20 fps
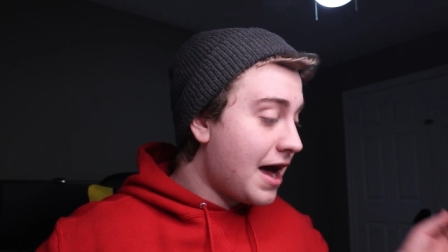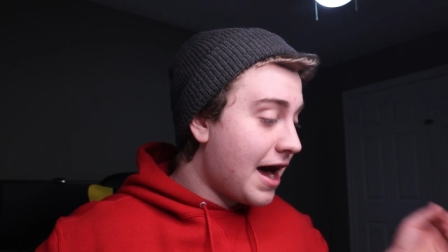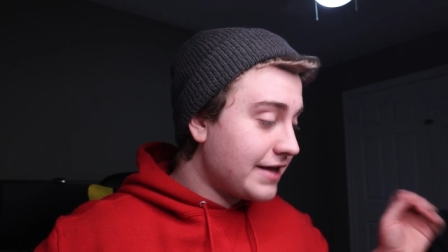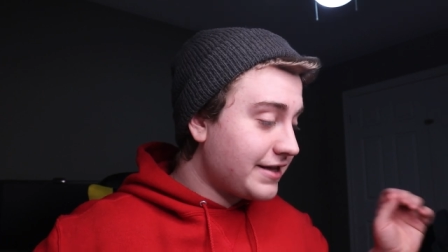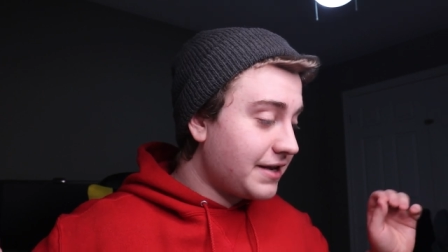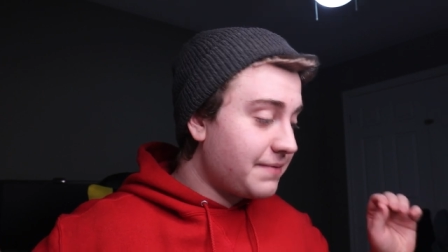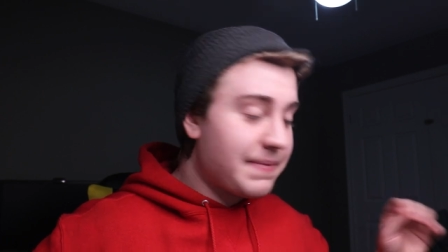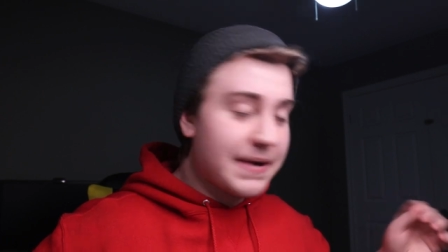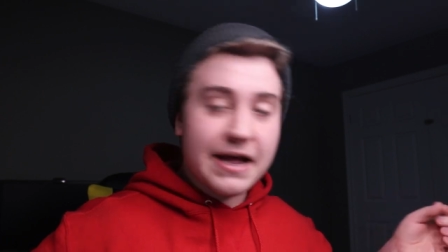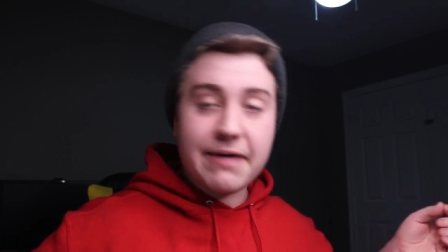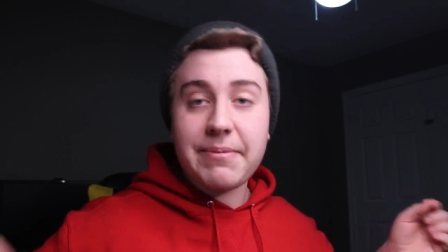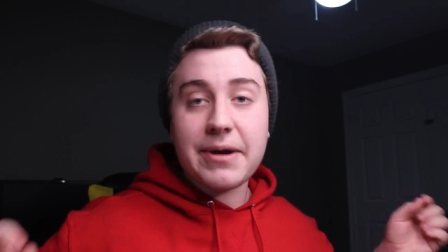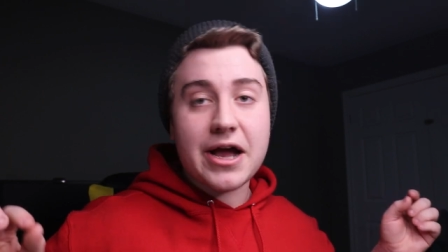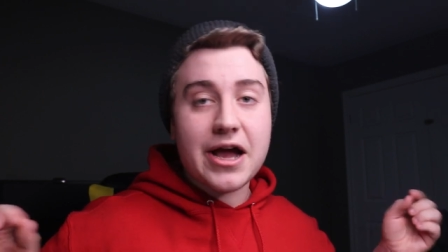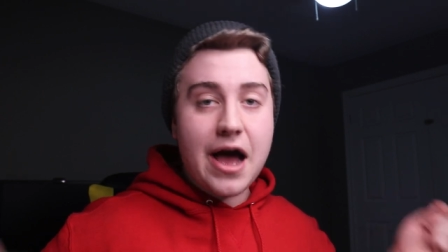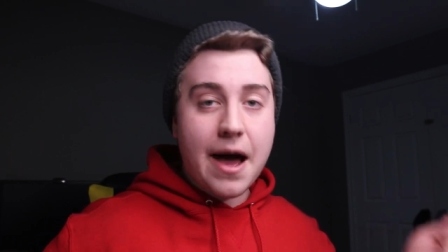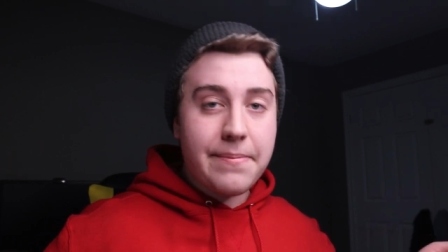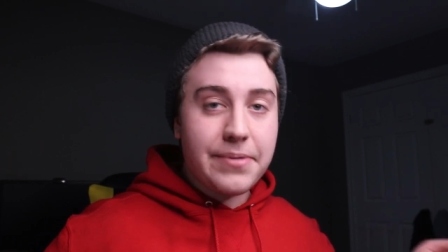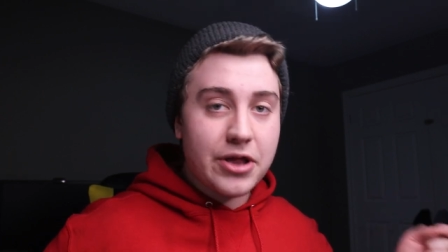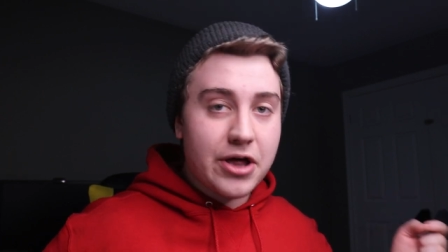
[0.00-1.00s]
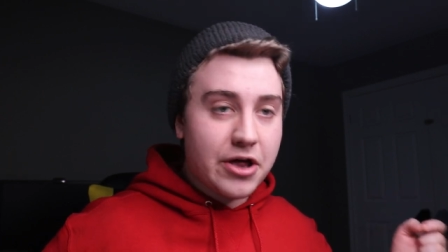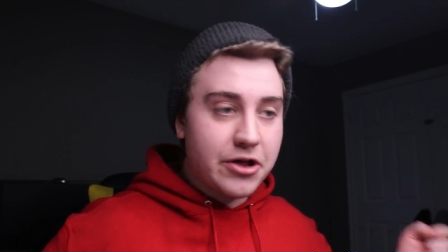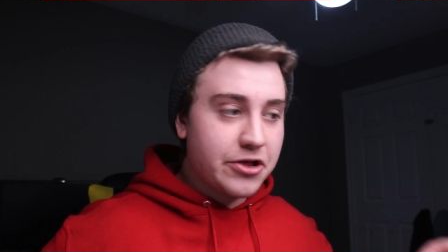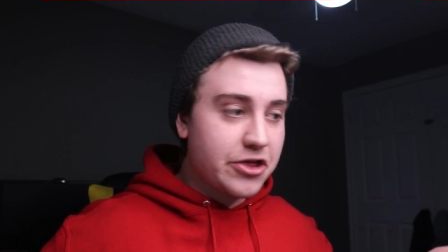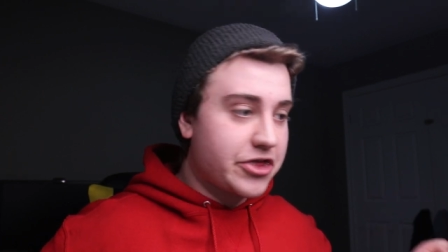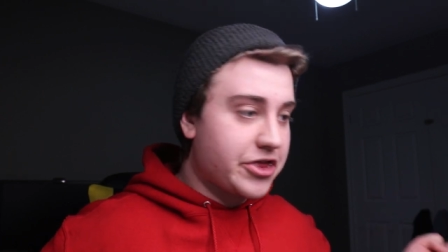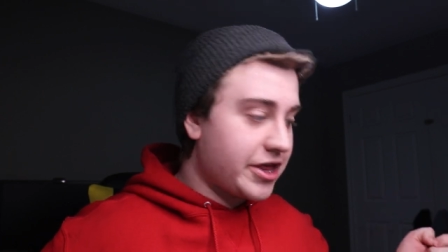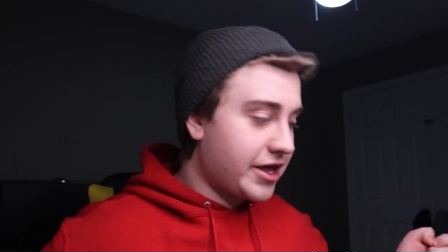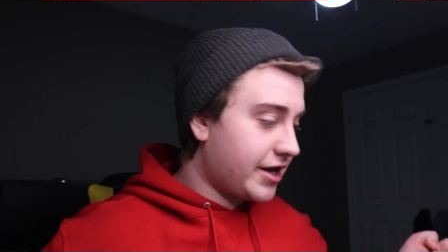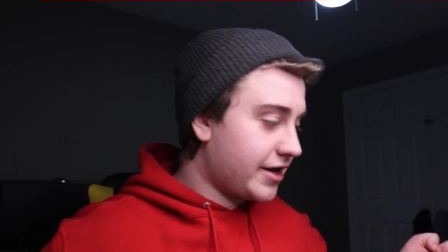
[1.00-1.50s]
I did pick up a couple
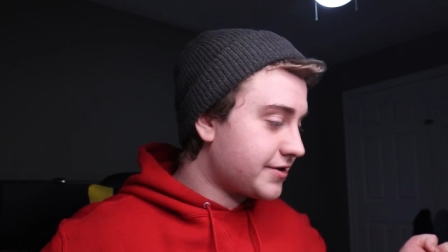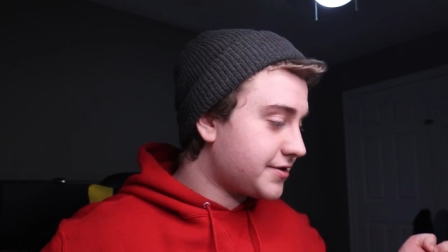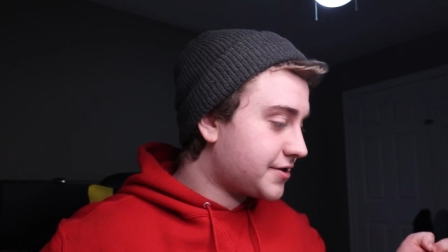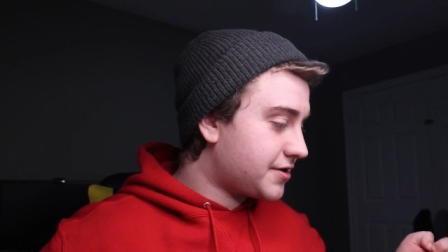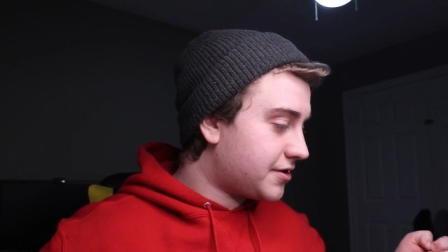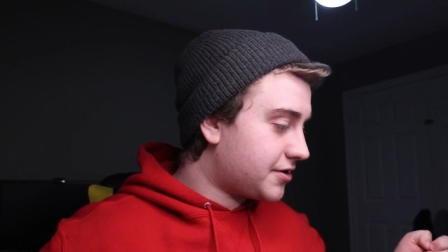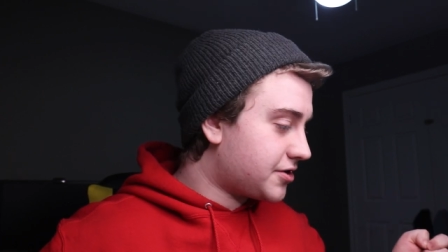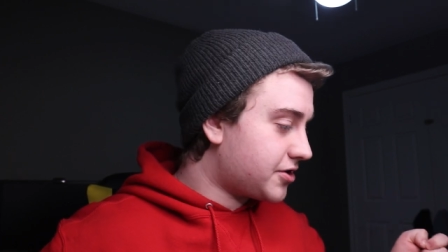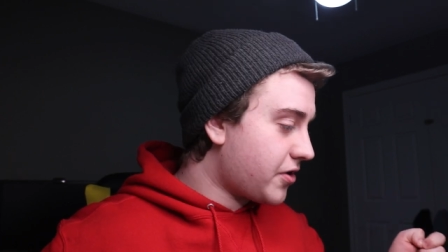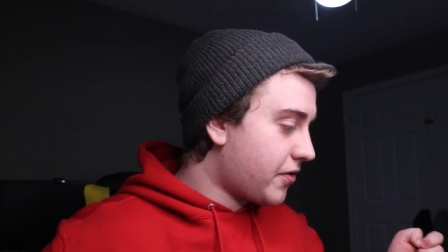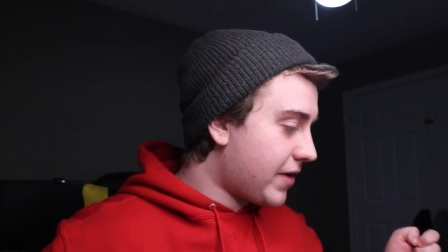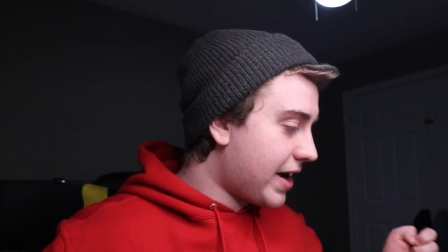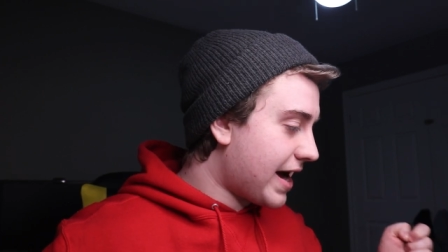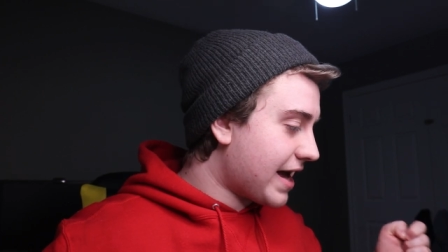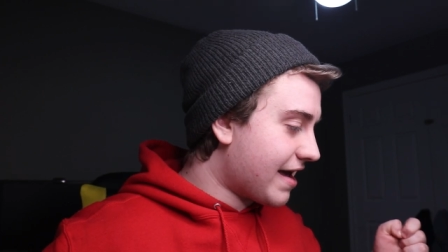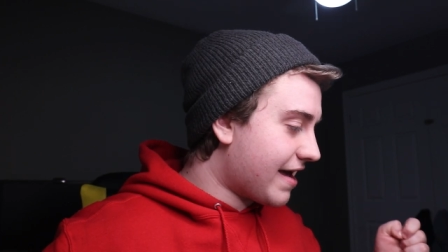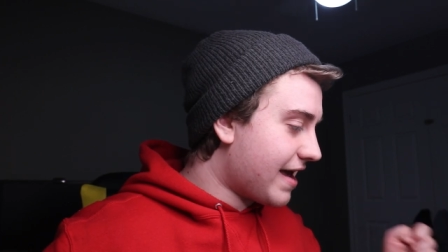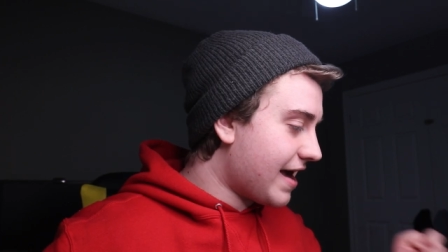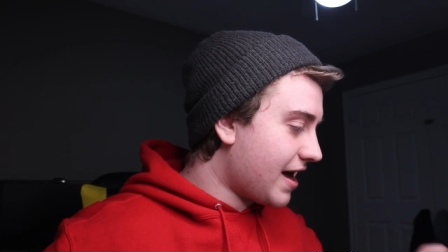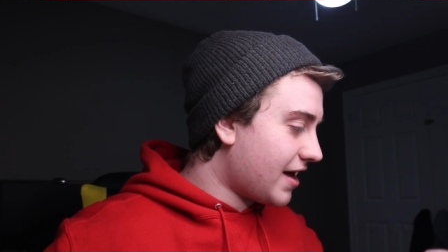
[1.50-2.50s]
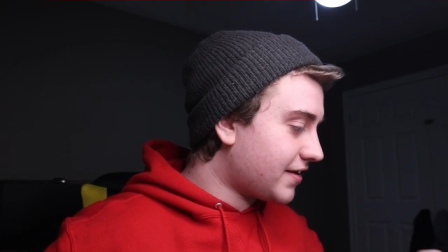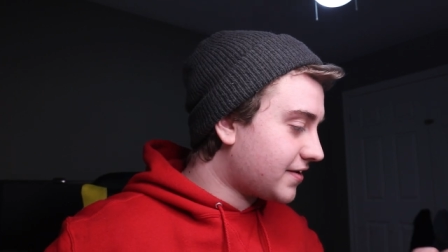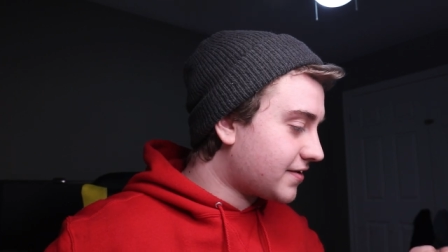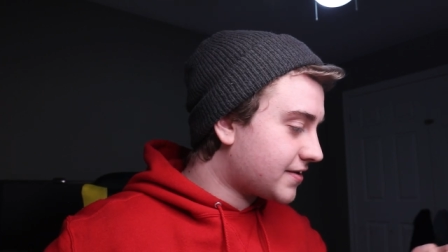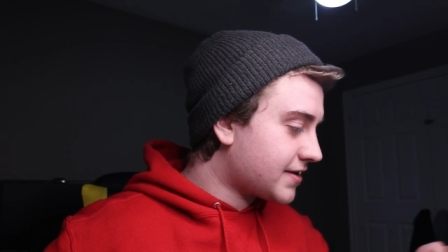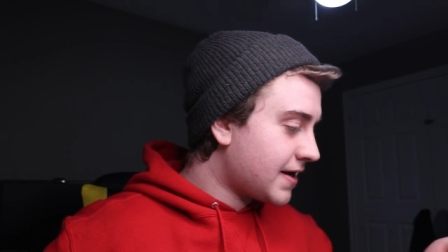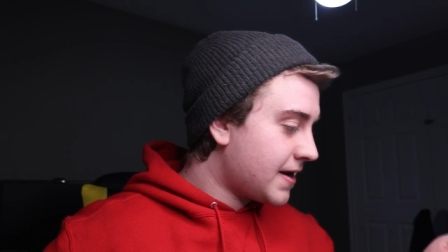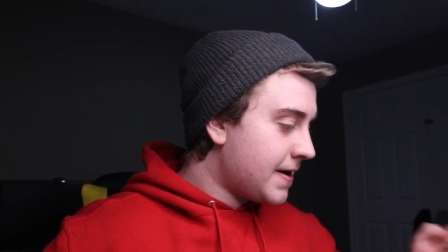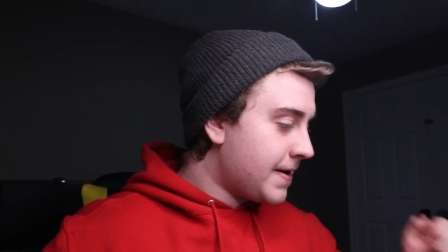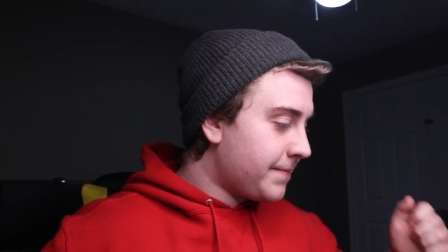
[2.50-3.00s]
other things. So I
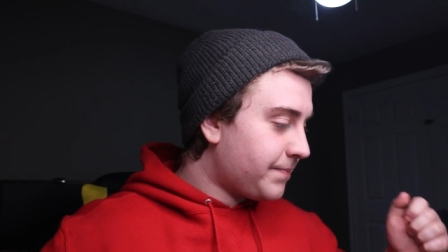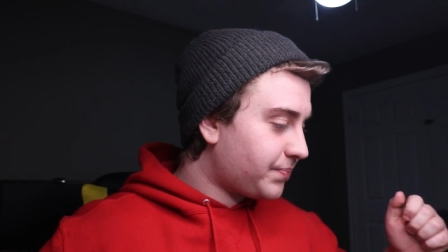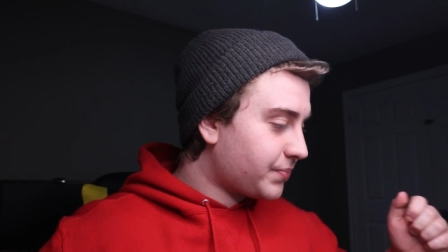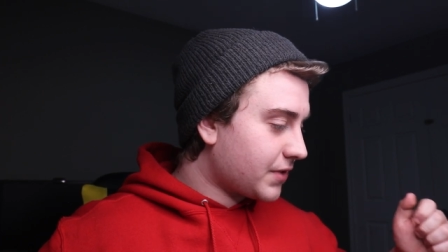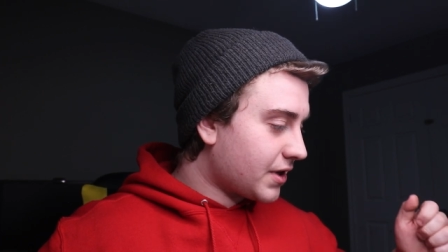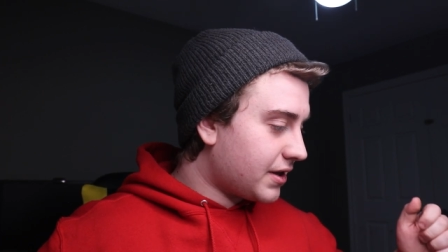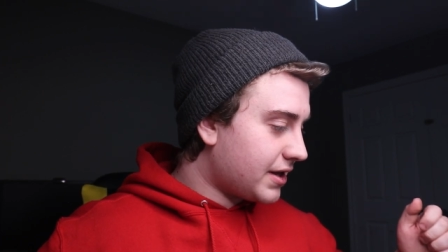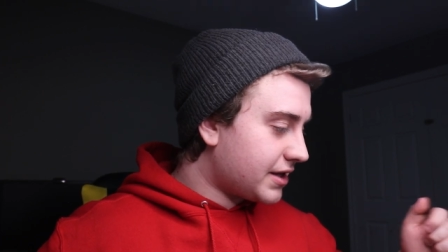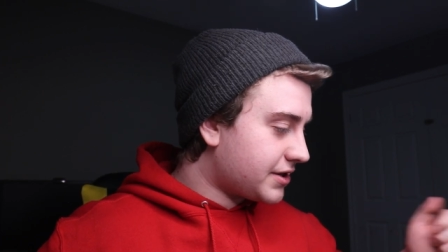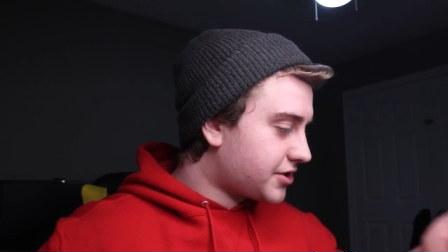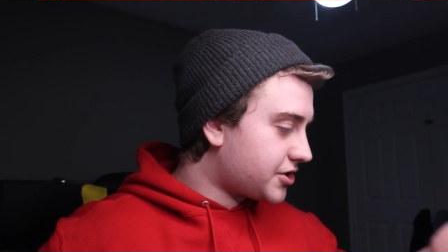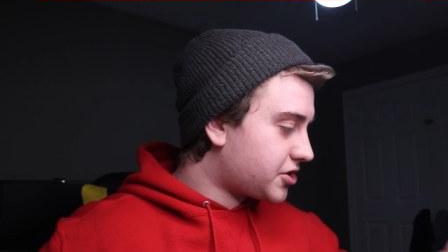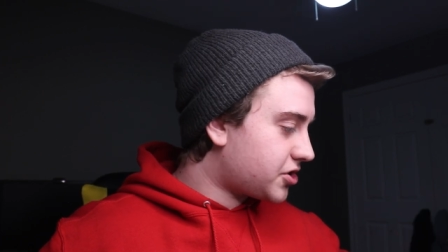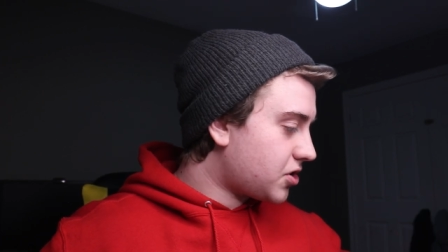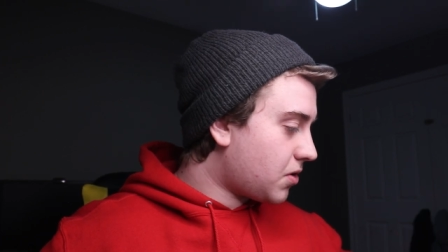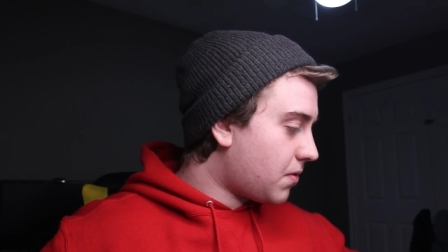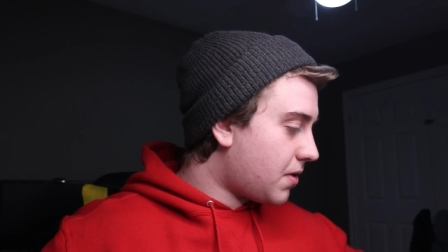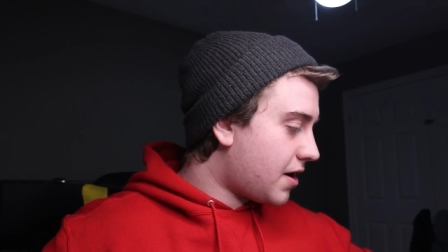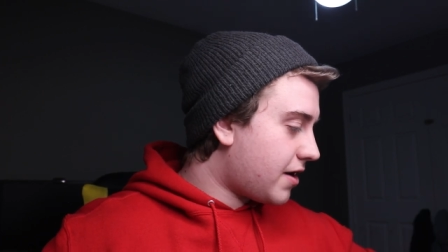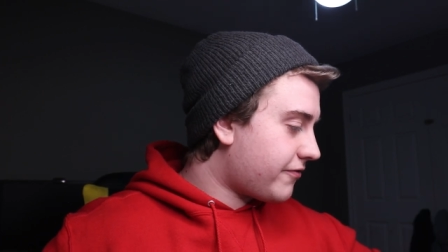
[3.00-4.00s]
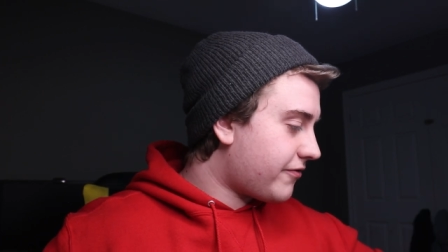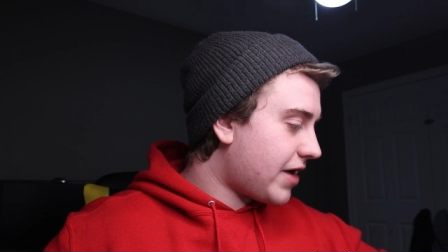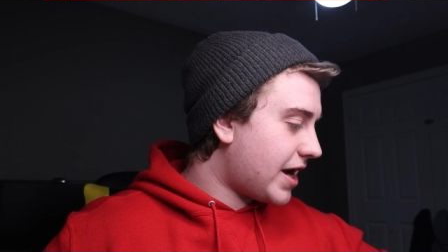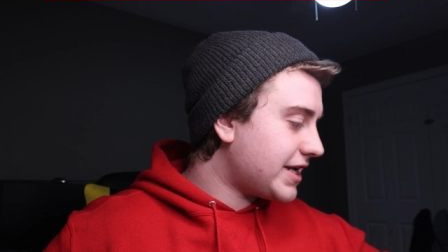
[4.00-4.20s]
guess let's show off.